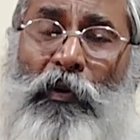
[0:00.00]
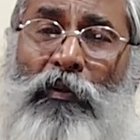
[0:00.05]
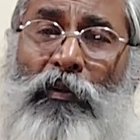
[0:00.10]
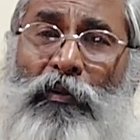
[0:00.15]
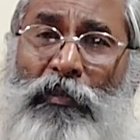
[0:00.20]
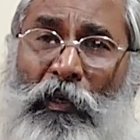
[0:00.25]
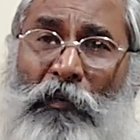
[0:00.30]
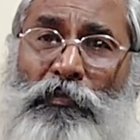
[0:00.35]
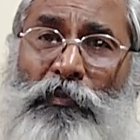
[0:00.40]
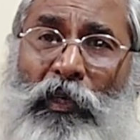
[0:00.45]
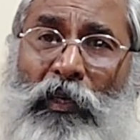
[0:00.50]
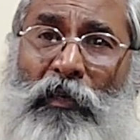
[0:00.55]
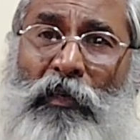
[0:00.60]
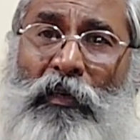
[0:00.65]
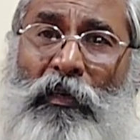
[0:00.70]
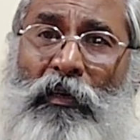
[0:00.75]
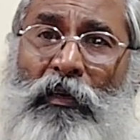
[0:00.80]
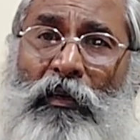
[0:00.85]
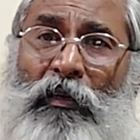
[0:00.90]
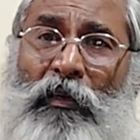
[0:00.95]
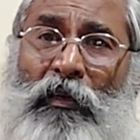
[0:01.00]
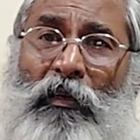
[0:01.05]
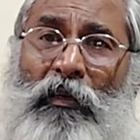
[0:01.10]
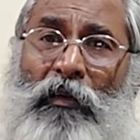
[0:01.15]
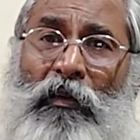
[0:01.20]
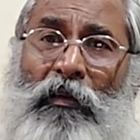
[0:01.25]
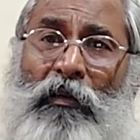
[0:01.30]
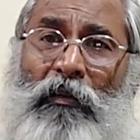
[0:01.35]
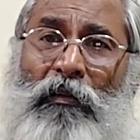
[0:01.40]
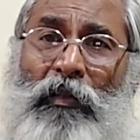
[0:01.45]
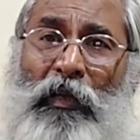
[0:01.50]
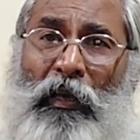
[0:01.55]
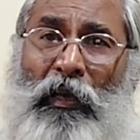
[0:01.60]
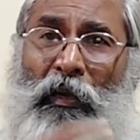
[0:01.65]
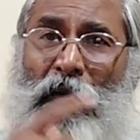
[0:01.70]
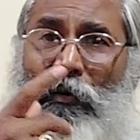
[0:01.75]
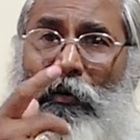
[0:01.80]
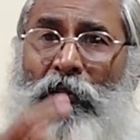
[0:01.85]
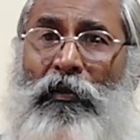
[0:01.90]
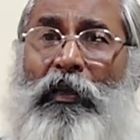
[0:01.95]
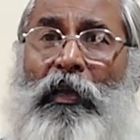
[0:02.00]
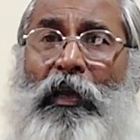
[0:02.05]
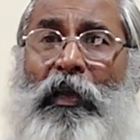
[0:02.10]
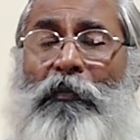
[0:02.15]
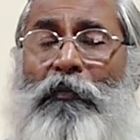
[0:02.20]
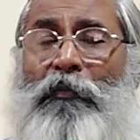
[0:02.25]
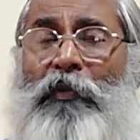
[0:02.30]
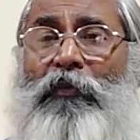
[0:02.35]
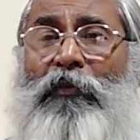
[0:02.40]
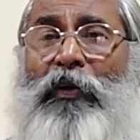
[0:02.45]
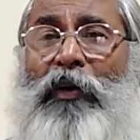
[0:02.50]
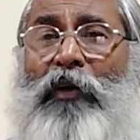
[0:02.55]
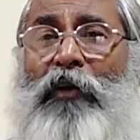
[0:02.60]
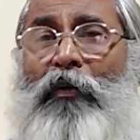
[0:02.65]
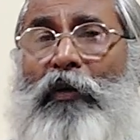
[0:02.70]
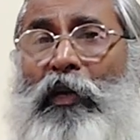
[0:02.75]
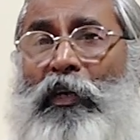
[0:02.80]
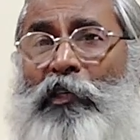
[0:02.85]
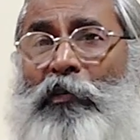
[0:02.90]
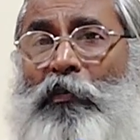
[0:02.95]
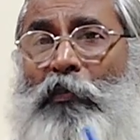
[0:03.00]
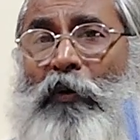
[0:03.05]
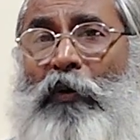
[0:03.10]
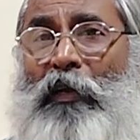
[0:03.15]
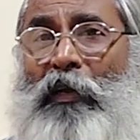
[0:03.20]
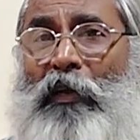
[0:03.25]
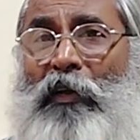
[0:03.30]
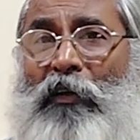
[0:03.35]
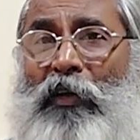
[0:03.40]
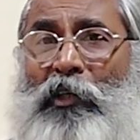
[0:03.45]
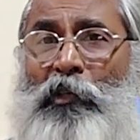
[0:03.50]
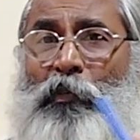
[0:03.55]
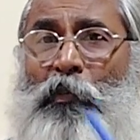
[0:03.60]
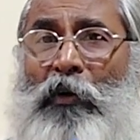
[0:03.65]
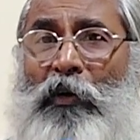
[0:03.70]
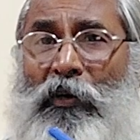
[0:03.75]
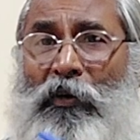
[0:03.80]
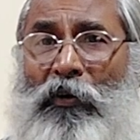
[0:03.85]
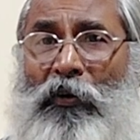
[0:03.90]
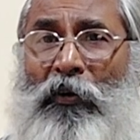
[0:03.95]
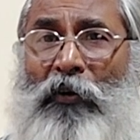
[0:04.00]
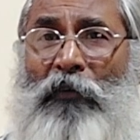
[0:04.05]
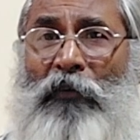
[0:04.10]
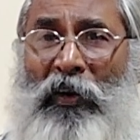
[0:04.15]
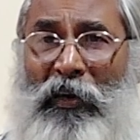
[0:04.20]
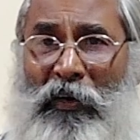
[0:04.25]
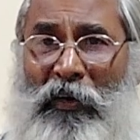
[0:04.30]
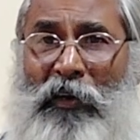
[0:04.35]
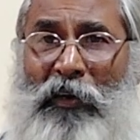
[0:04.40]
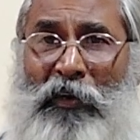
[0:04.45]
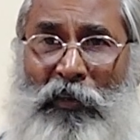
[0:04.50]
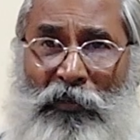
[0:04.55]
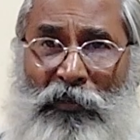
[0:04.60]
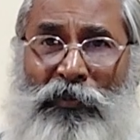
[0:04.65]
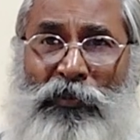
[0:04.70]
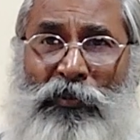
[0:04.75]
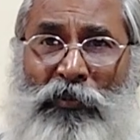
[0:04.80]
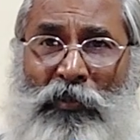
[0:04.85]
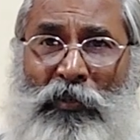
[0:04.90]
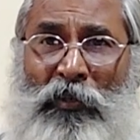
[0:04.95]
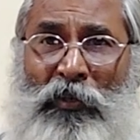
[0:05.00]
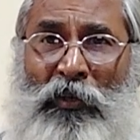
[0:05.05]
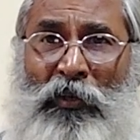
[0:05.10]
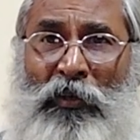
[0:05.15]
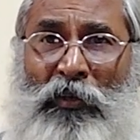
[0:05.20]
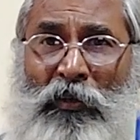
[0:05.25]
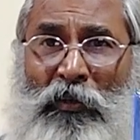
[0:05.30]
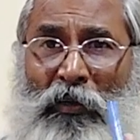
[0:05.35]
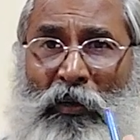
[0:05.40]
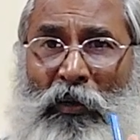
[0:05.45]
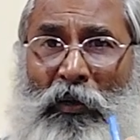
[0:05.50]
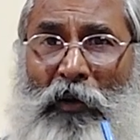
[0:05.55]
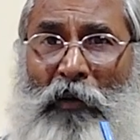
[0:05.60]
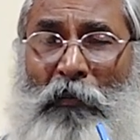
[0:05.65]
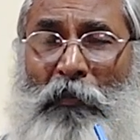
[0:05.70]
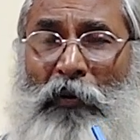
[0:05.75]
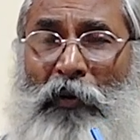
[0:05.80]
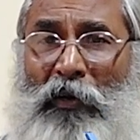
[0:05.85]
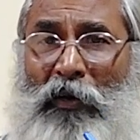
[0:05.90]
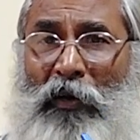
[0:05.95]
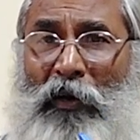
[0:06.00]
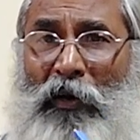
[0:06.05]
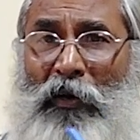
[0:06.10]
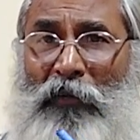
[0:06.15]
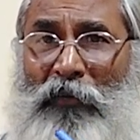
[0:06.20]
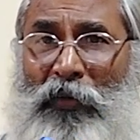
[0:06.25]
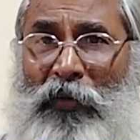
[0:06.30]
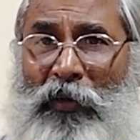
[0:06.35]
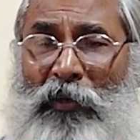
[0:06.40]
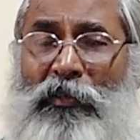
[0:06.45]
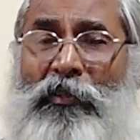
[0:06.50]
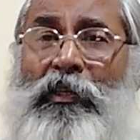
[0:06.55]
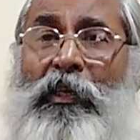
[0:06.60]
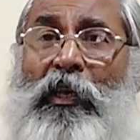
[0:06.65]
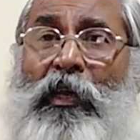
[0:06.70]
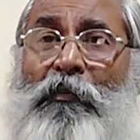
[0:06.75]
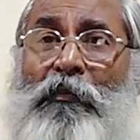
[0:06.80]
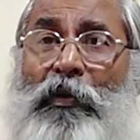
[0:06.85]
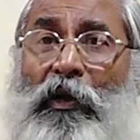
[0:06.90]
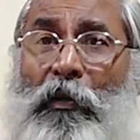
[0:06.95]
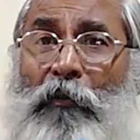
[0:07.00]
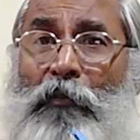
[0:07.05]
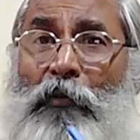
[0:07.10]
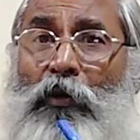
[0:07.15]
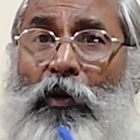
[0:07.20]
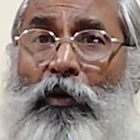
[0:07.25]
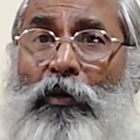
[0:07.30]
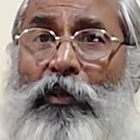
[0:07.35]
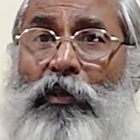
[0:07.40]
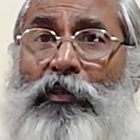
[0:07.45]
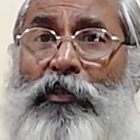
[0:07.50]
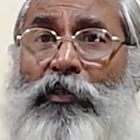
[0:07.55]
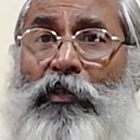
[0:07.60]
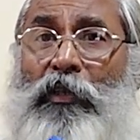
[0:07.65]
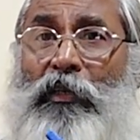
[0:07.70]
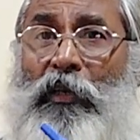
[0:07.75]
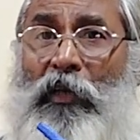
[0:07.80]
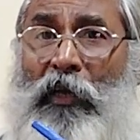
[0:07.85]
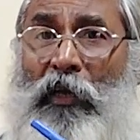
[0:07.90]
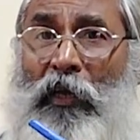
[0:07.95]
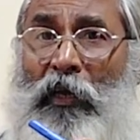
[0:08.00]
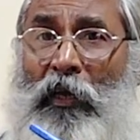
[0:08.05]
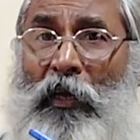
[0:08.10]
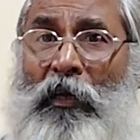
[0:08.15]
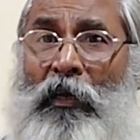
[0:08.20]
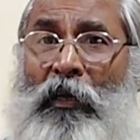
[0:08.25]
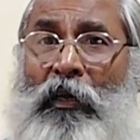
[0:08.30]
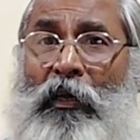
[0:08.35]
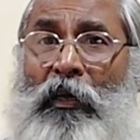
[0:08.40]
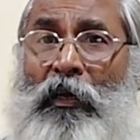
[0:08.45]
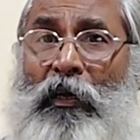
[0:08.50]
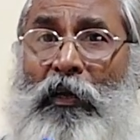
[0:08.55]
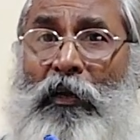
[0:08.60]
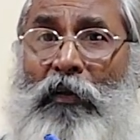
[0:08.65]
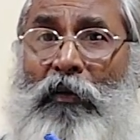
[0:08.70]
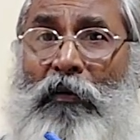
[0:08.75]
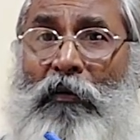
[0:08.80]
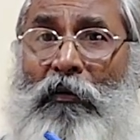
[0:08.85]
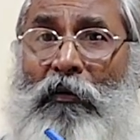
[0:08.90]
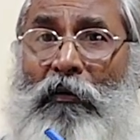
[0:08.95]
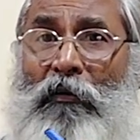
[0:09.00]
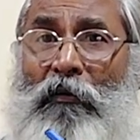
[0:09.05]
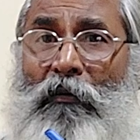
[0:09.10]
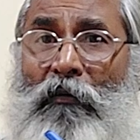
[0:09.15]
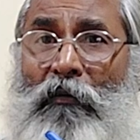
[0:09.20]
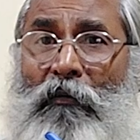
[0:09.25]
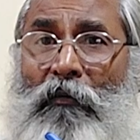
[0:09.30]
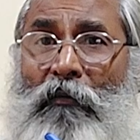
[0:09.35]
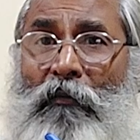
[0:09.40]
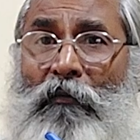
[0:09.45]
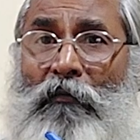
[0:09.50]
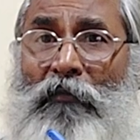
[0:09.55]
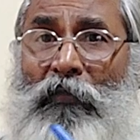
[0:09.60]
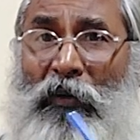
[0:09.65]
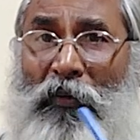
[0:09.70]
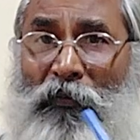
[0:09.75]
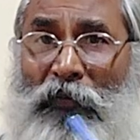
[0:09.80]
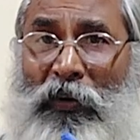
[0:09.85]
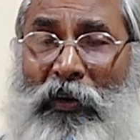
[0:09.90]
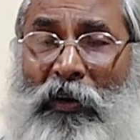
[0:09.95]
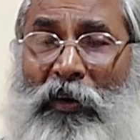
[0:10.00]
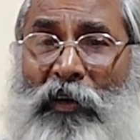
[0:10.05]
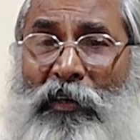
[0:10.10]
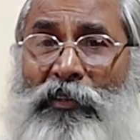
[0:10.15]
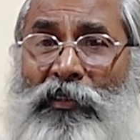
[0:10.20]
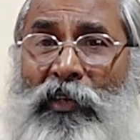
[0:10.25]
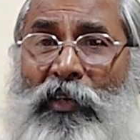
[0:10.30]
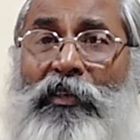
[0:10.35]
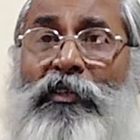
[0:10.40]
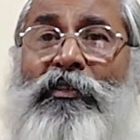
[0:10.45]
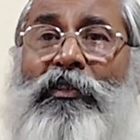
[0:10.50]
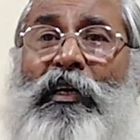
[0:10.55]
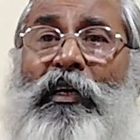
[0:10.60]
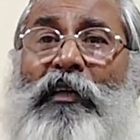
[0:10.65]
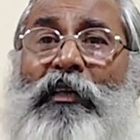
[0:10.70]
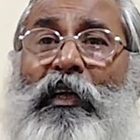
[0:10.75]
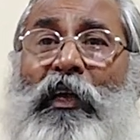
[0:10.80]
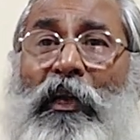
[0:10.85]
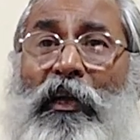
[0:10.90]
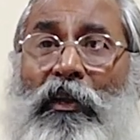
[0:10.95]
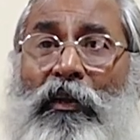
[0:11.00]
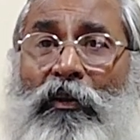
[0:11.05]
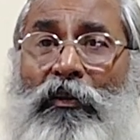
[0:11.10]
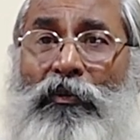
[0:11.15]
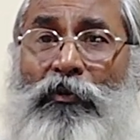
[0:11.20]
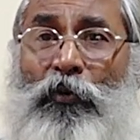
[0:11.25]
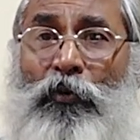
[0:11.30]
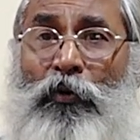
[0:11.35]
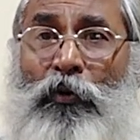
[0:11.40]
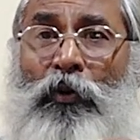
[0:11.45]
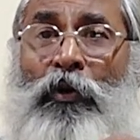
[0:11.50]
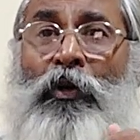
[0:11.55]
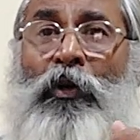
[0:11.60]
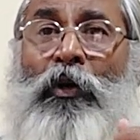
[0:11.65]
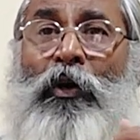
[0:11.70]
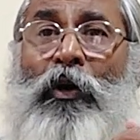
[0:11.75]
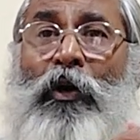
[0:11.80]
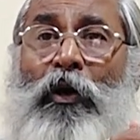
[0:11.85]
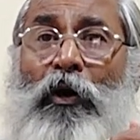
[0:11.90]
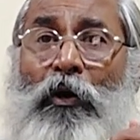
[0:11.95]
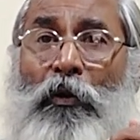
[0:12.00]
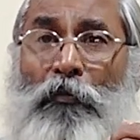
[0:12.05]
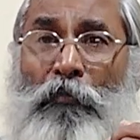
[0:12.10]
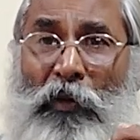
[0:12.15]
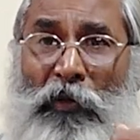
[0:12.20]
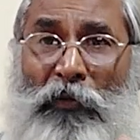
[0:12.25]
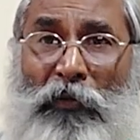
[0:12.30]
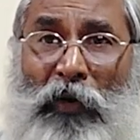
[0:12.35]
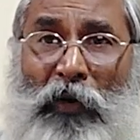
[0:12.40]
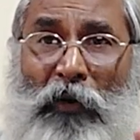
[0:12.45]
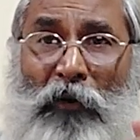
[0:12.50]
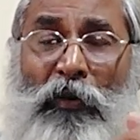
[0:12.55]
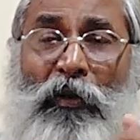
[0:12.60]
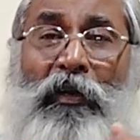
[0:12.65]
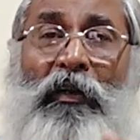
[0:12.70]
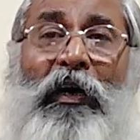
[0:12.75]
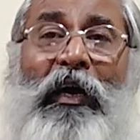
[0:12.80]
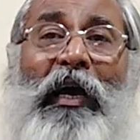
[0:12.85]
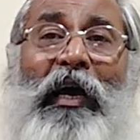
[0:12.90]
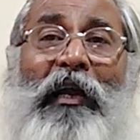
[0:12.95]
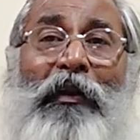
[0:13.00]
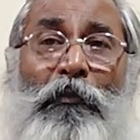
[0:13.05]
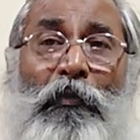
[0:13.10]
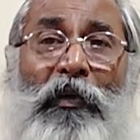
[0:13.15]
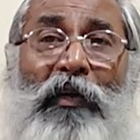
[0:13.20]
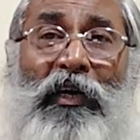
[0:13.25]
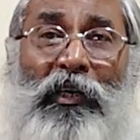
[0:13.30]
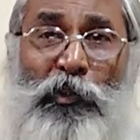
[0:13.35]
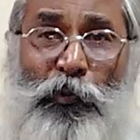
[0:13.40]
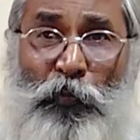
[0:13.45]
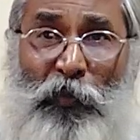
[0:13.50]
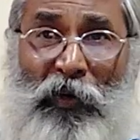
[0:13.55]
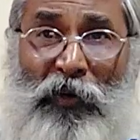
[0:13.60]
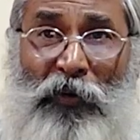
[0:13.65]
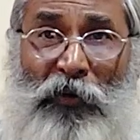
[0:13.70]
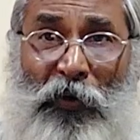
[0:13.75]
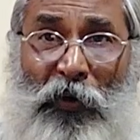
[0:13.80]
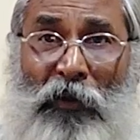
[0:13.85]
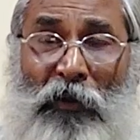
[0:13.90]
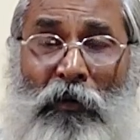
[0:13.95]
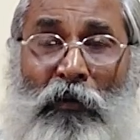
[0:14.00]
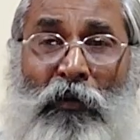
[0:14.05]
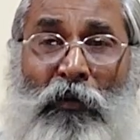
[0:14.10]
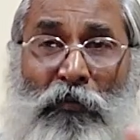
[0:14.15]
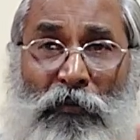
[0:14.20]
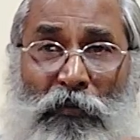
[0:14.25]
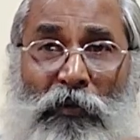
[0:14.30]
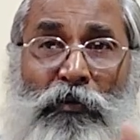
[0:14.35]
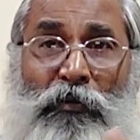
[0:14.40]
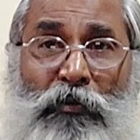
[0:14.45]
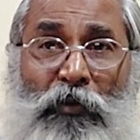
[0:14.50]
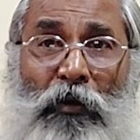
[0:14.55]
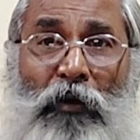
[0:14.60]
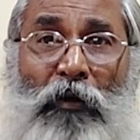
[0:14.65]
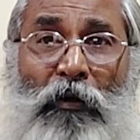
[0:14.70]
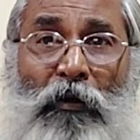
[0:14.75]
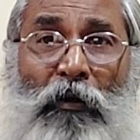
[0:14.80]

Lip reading: into the subject. And they can be very good expert veterinarians, particularly Venus. They can become doctors in you know, veterinary science, and they can also be very good in animal husbandry. This